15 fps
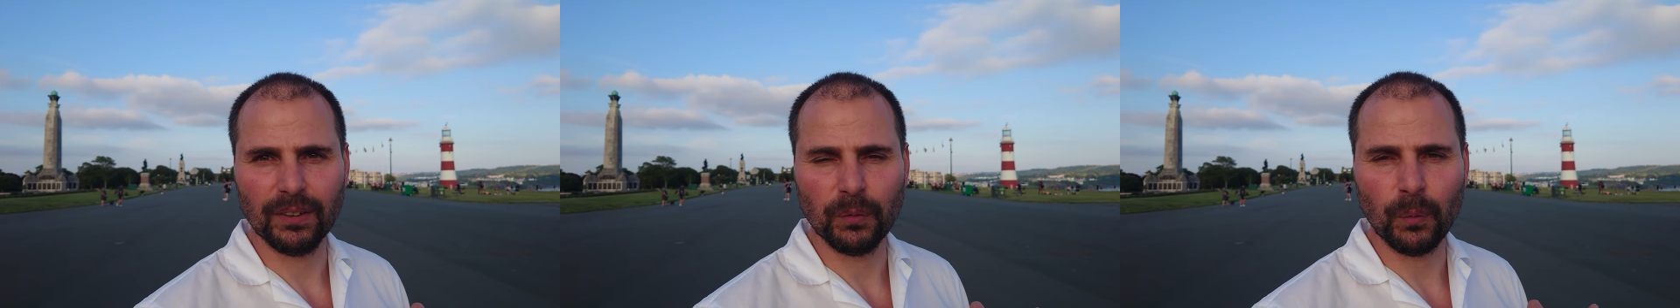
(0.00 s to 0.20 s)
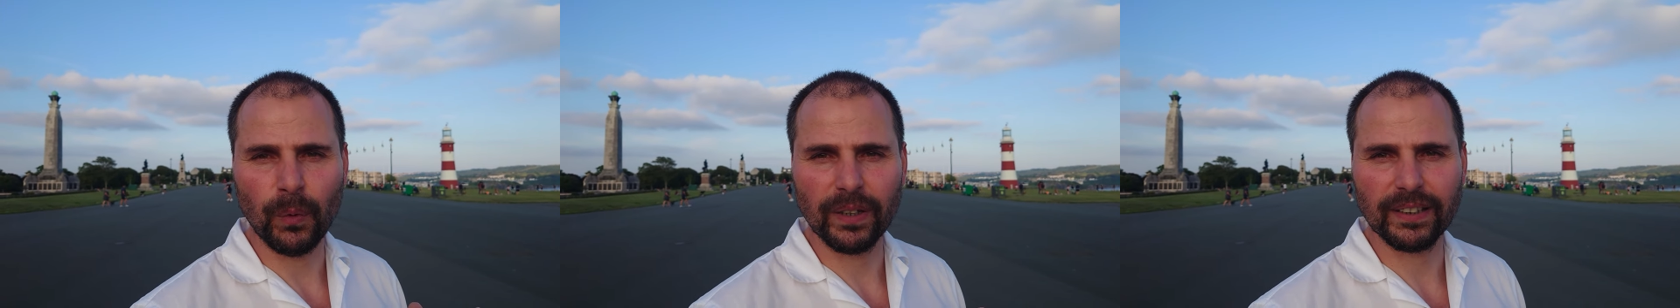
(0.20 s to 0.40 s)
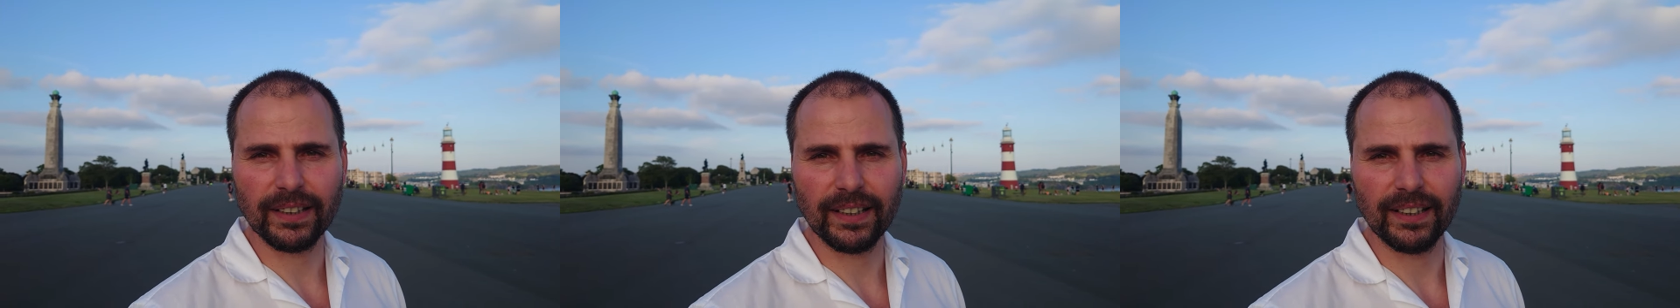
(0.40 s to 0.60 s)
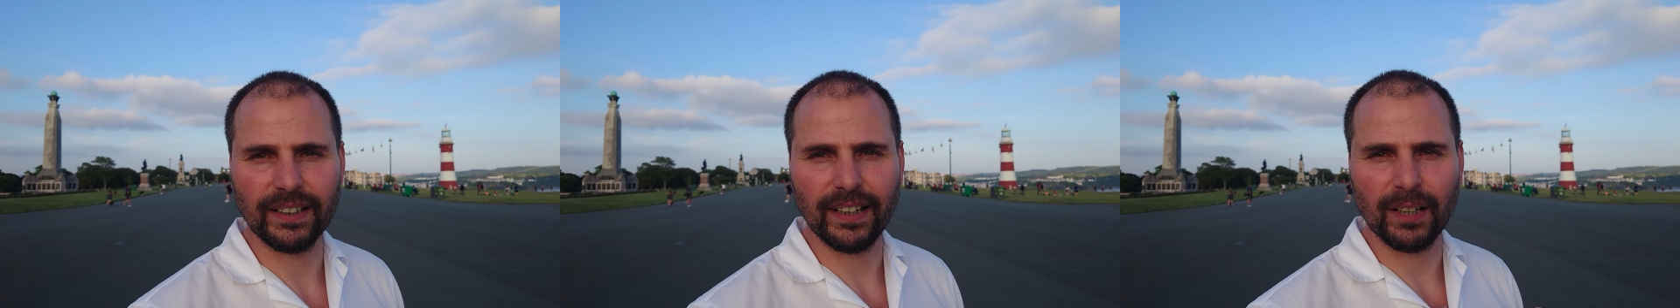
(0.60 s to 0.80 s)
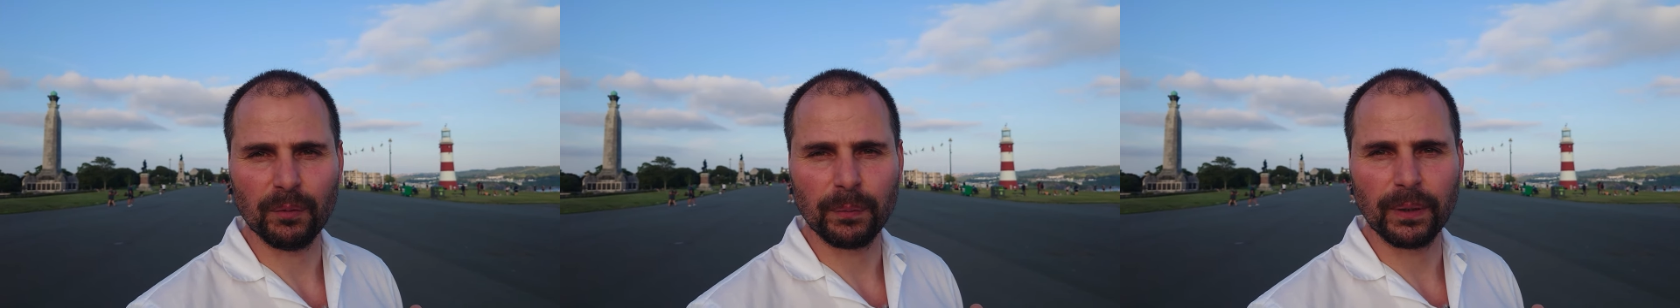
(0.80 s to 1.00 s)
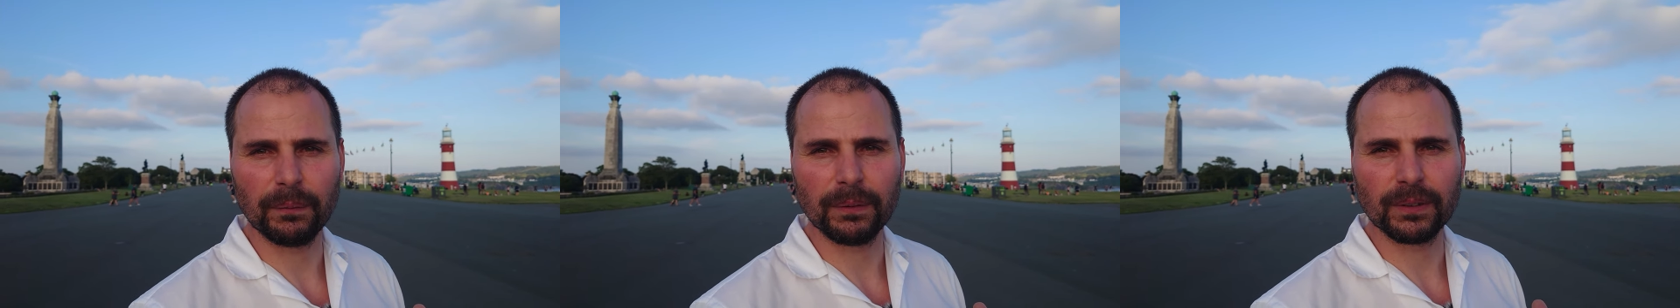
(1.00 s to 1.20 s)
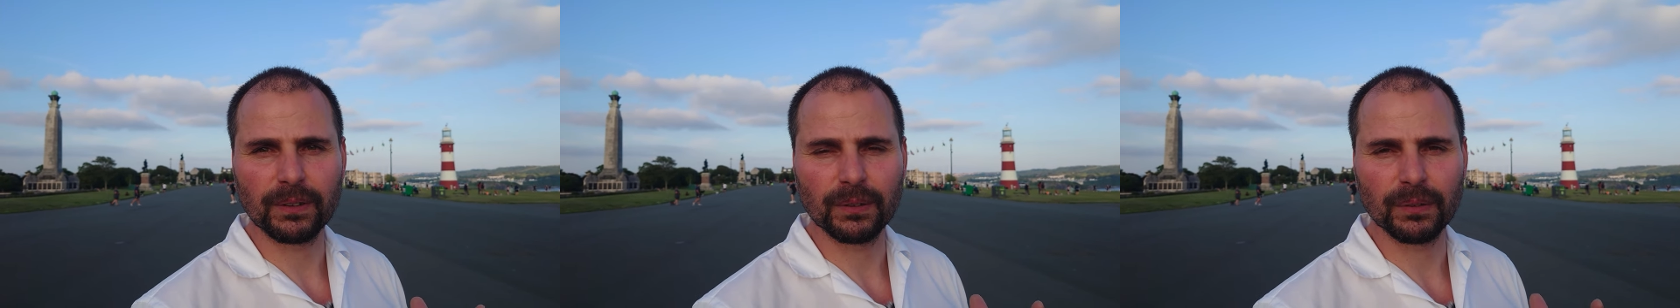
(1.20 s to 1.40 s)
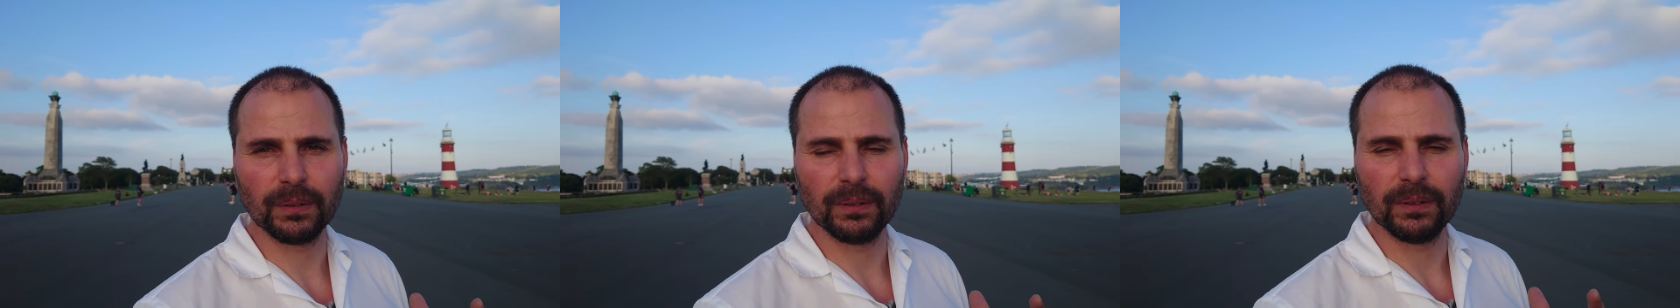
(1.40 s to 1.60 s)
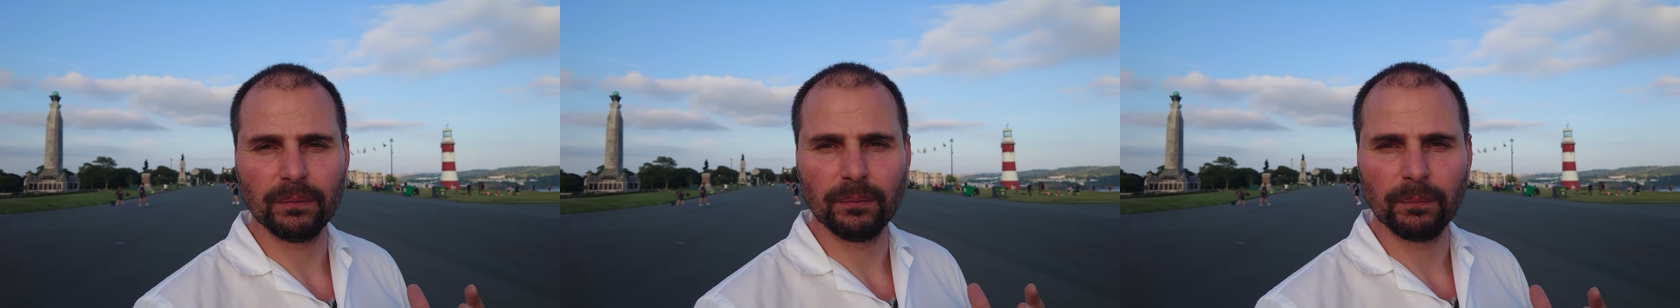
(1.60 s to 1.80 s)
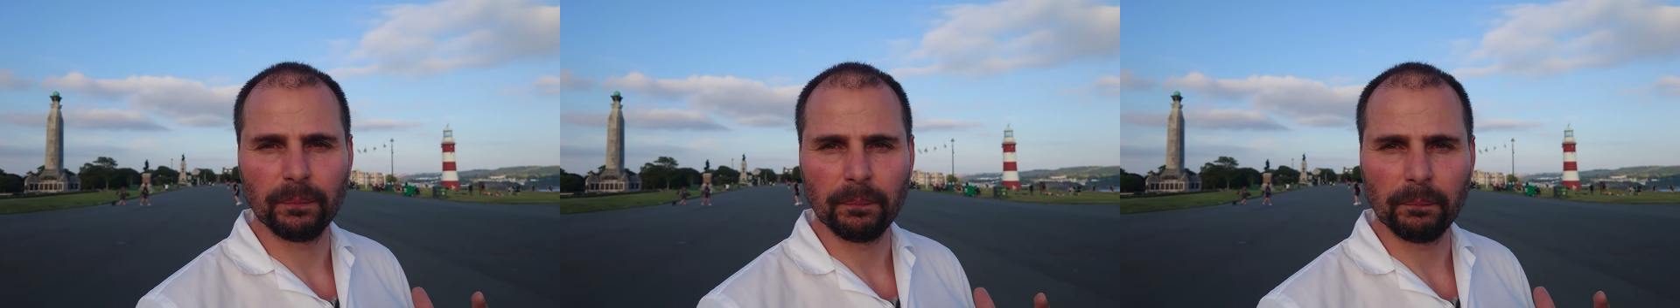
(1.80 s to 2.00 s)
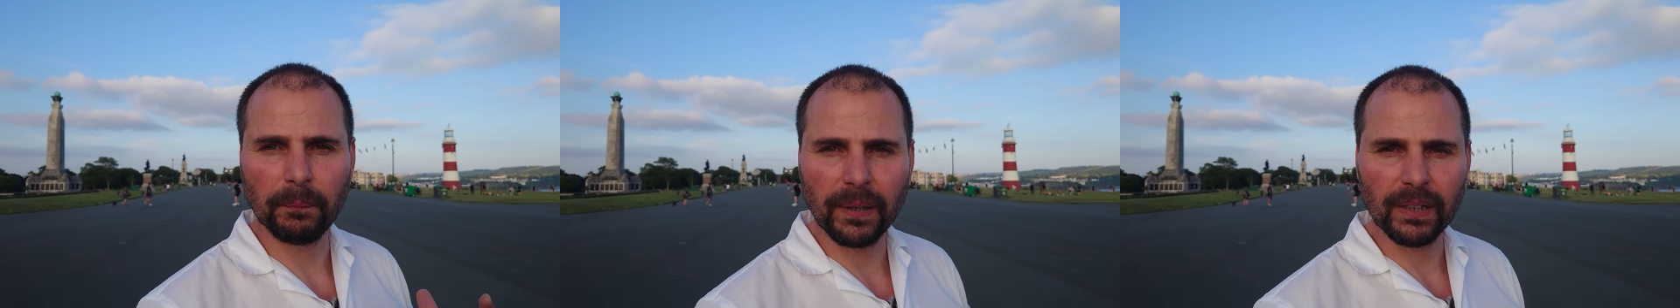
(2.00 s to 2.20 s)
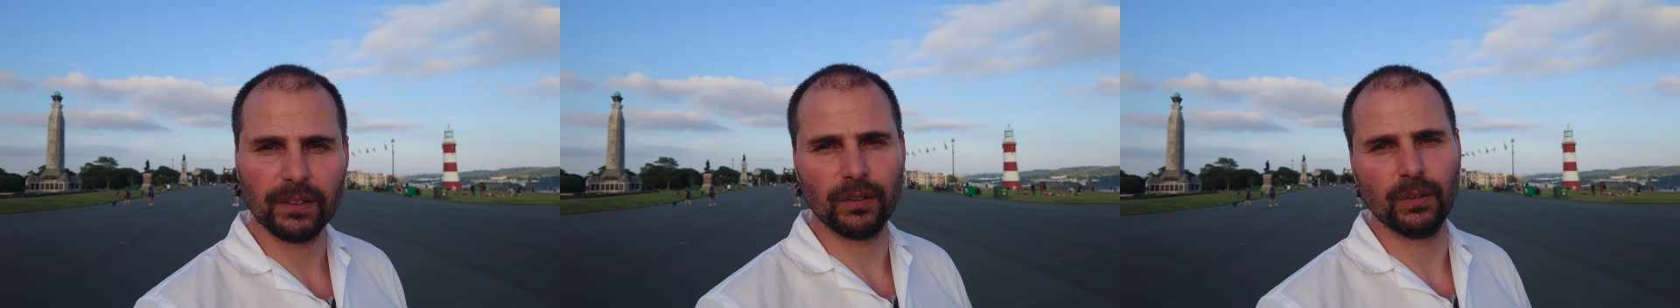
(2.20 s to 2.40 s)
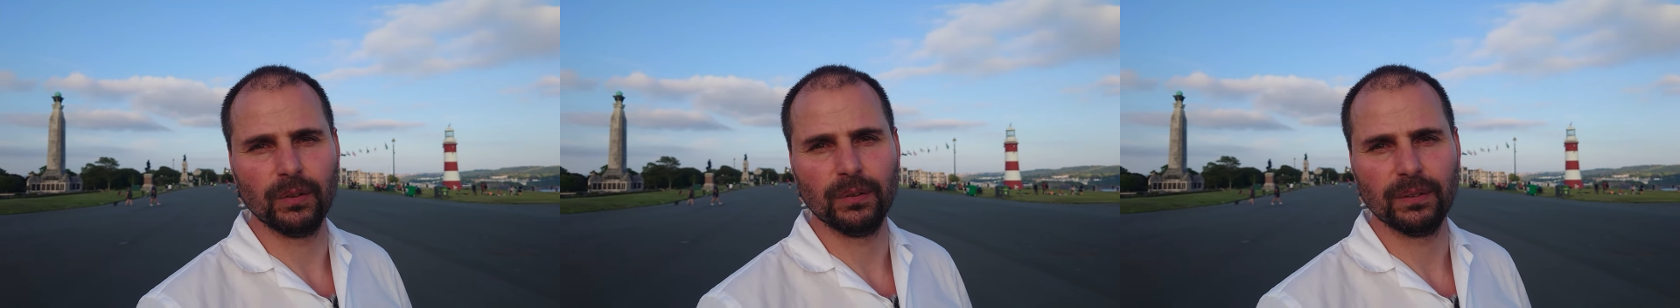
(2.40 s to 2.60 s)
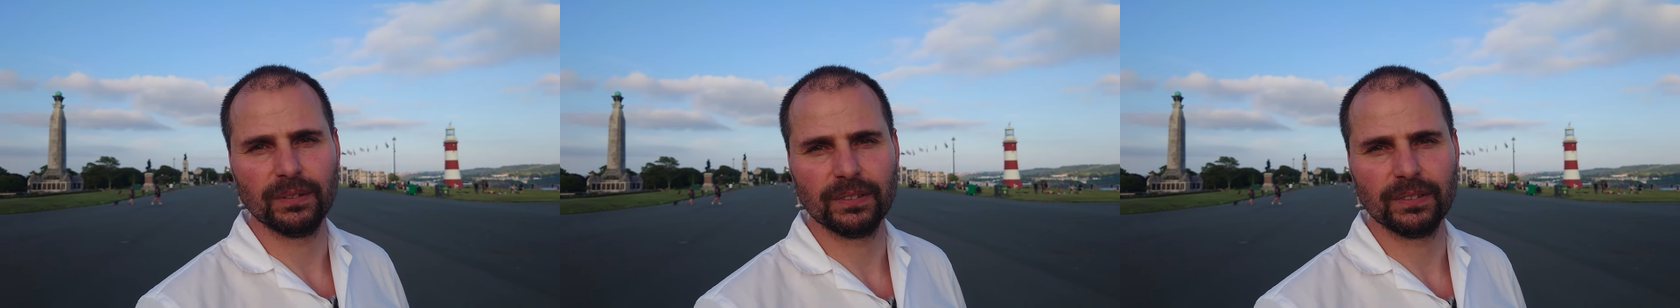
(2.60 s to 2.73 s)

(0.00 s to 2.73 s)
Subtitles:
one day I'll be able to meet you,